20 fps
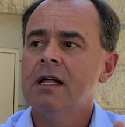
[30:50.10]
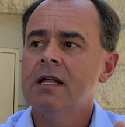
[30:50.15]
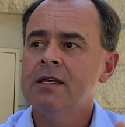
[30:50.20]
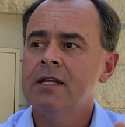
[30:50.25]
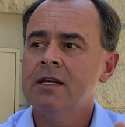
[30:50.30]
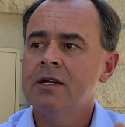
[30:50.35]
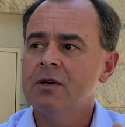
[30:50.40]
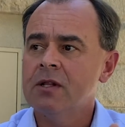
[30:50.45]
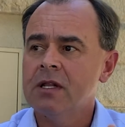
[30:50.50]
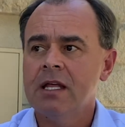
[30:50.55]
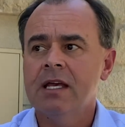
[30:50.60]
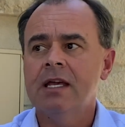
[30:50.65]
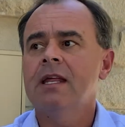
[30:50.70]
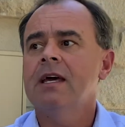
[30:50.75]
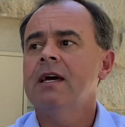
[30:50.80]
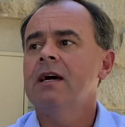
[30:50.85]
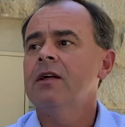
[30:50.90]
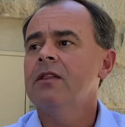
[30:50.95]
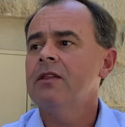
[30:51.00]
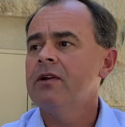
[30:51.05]
you know, lay
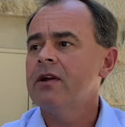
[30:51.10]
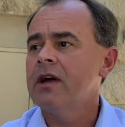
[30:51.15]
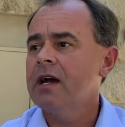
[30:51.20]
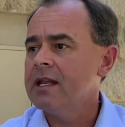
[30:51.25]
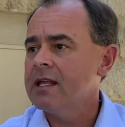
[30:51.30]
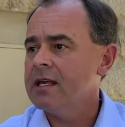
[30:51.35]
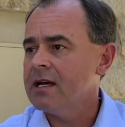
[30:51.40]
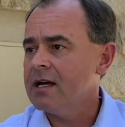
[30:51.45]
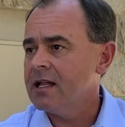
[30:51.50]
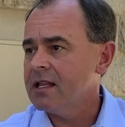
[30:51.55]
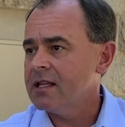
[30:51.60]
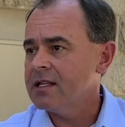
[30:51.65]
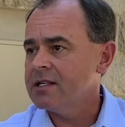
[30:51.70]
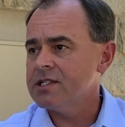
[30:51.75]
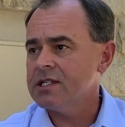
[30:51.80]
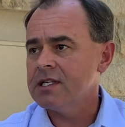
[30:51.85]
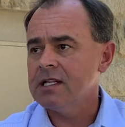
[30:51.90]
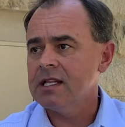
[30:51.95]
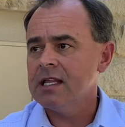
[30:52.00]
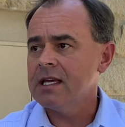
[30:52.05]
down their
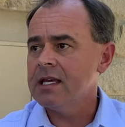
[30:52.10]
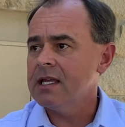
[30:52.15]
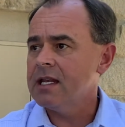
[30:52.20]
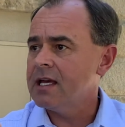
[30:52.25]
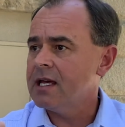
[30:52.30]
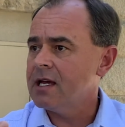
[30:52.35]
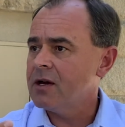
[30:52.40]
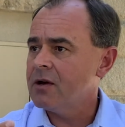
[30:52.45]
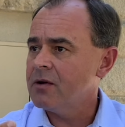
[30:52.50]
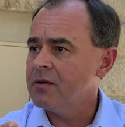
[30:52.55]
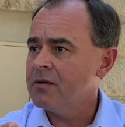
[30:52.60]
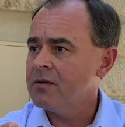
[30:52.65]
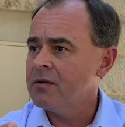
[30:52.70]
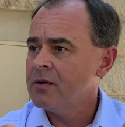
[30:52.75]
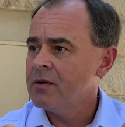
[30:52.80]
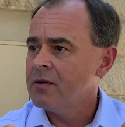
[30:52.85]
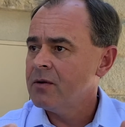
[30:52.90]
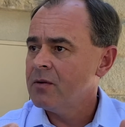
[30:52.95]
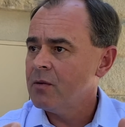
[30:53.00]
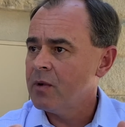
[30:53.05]
ideology, lay down
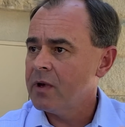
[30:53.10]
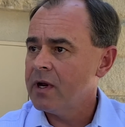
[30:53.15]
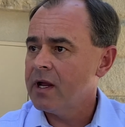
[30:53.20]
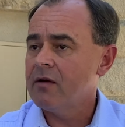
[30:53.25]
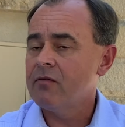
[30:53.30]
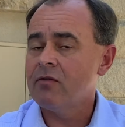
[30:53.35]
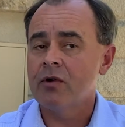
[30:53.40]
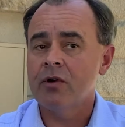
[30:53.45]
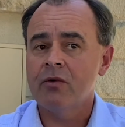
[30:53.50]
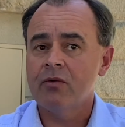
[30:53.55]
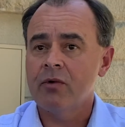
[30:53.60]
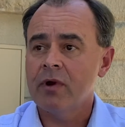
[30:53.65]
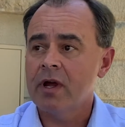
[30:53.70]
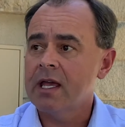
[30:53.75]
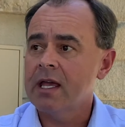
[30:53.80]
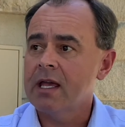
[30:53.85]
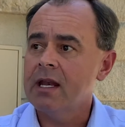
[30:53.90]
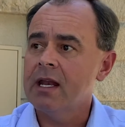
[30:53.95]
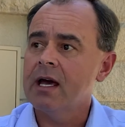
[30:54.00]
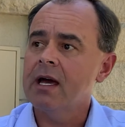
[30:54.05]
whatever, and
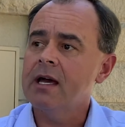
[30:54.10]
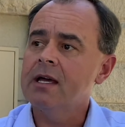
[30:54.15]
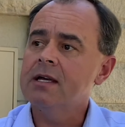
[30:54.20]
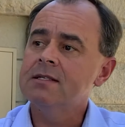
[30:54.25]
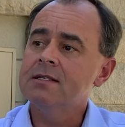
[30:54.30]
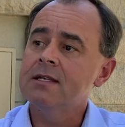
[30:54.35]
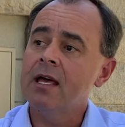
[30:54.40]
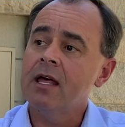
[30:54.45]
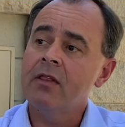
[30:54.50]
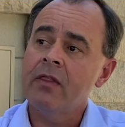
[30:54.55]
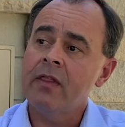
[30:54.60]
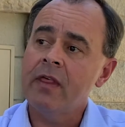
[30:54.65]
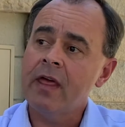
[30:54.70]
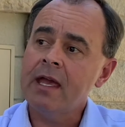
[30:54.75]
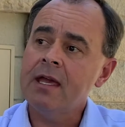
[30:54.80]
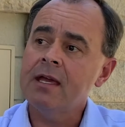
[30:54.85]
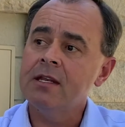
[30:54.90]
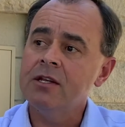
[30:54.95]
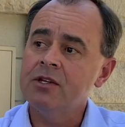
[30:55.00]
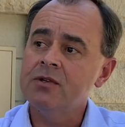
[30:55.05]
recognize that they
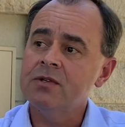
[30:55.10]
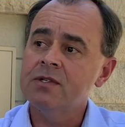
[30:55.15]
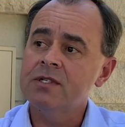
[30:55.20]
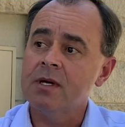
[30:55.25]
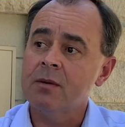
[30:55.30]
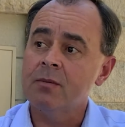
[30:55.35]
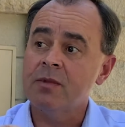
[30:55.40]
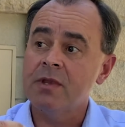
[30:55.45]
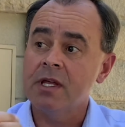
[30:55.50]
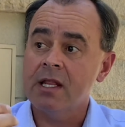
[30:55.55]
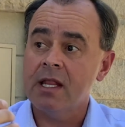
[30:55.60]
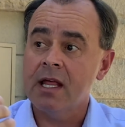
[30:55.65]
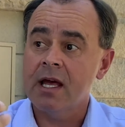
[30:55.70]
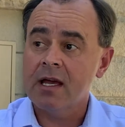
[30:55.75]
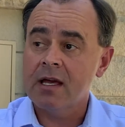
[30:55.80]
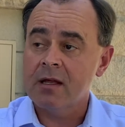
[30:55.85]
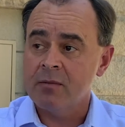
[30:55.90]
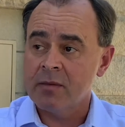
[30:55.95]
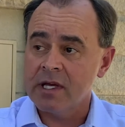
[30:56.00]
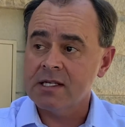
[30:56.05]
can do something that
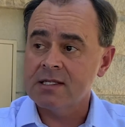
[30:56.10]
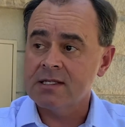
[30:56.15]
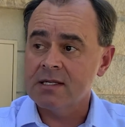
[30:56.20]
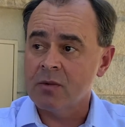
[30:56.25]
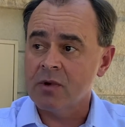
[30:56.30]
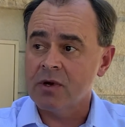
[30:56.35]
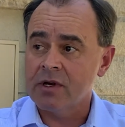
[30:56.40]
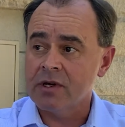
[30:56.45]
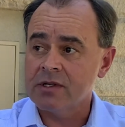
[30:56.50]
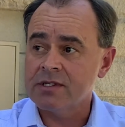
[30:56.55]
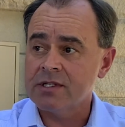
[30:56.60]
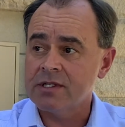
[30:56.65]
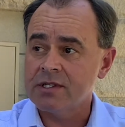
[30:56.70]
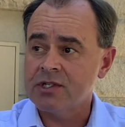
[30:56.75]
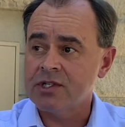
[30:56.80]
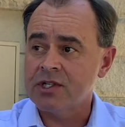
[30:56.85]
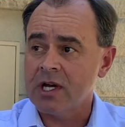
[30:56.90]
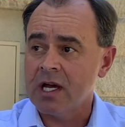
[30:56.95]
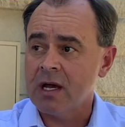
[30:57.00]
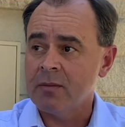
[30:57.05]
could make someone else's
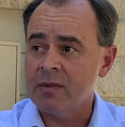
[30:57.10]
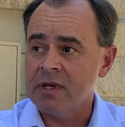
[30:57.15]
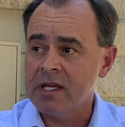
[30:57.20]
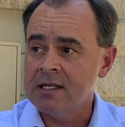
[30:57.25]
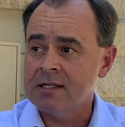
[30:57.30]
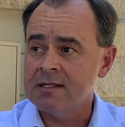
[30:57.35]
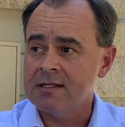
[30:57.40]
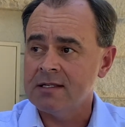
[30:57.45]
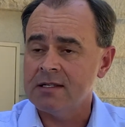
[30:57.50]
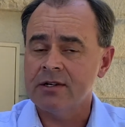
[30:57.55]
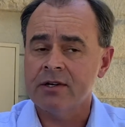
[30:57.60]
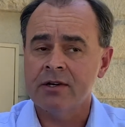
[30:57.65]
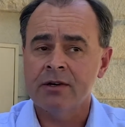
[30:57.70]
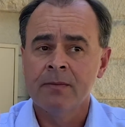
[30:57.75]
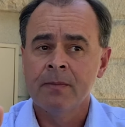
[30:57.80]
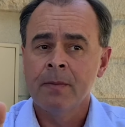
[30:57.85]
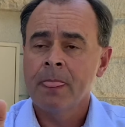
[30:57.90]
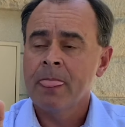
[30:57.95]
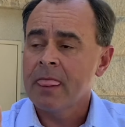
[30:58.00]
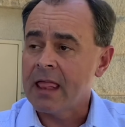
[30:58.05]
job easier,
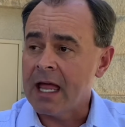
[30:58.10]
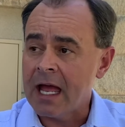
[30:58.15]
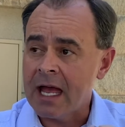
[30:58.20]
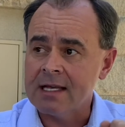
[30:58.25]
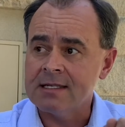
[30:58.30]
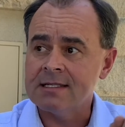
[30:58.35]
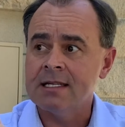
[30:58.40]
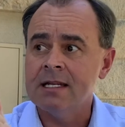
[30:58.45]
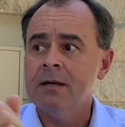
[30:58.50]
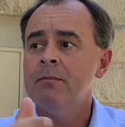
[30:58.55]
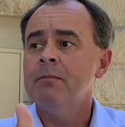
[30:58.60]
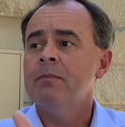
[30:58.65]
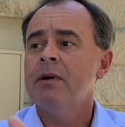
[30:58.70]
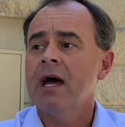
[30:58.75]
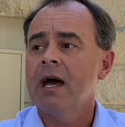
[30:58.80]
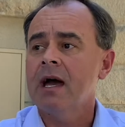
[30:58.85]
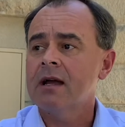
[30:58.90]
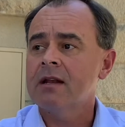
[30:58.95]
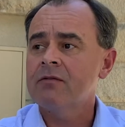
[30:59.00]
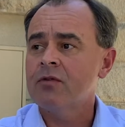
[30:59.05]
that has an
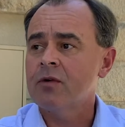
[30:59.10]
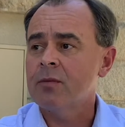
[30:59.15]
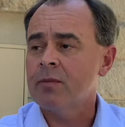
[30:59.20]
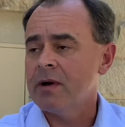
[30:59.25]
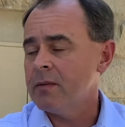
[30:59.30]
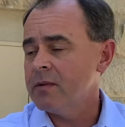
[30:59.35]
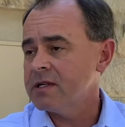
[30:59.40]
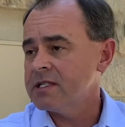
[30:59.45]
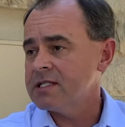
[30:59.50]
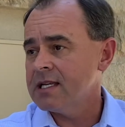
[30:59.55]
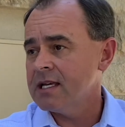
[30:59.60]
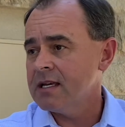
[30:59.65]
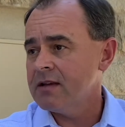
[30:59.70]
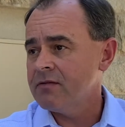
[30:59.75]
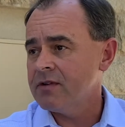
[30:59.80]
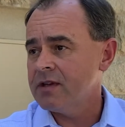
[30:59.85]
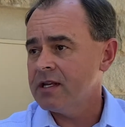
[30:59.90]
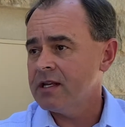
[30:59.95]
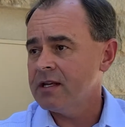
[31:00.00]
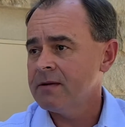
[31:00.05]
impact for public
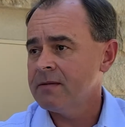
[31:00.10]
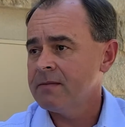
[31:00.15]
safety.